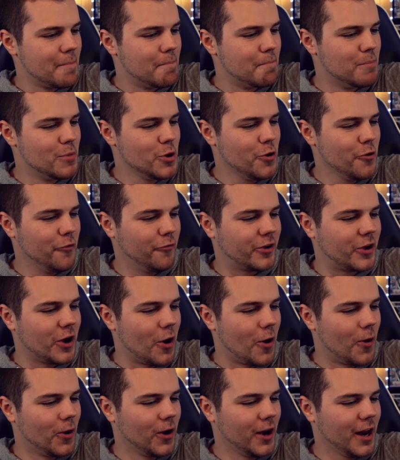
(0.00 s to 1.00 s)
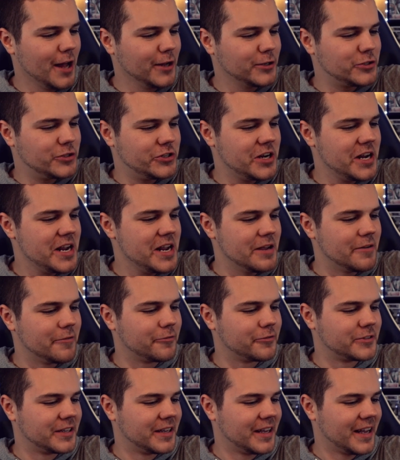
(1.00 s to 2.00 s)
move goal
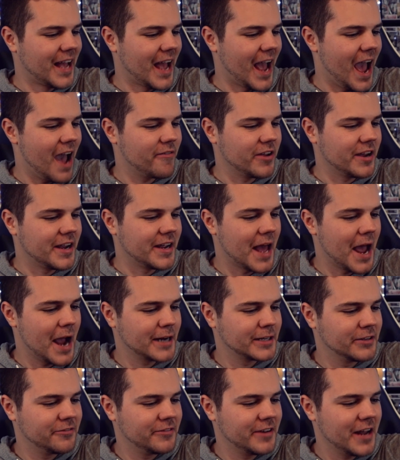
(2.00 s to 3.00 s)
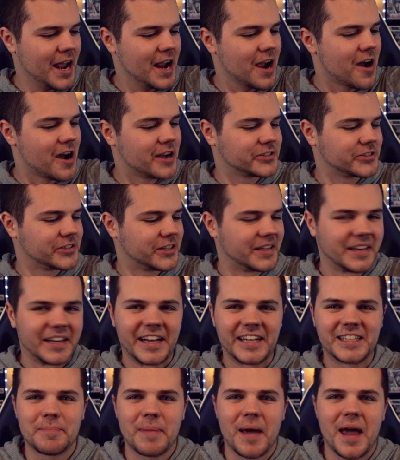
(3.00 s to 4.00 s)
achieved. Having an active day, Austin.
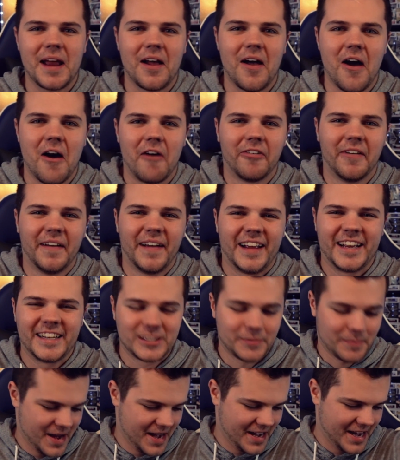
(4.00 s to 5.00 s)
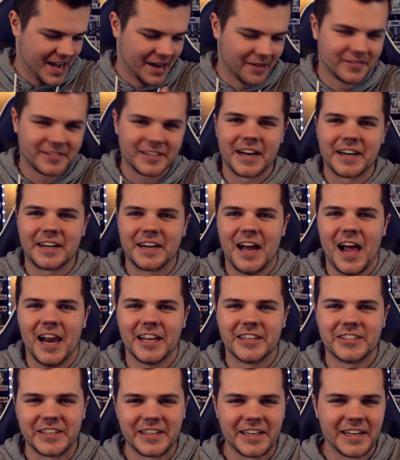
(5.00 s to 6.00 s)
It's paid off. Speaking of
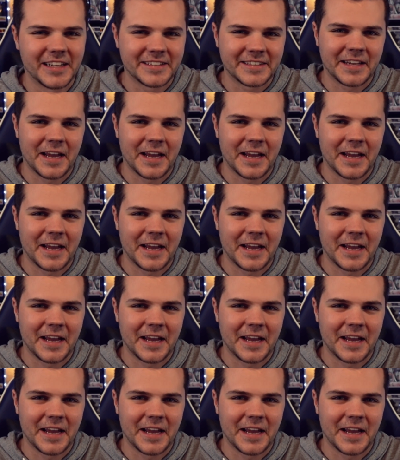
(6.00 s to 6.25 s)
technology, let's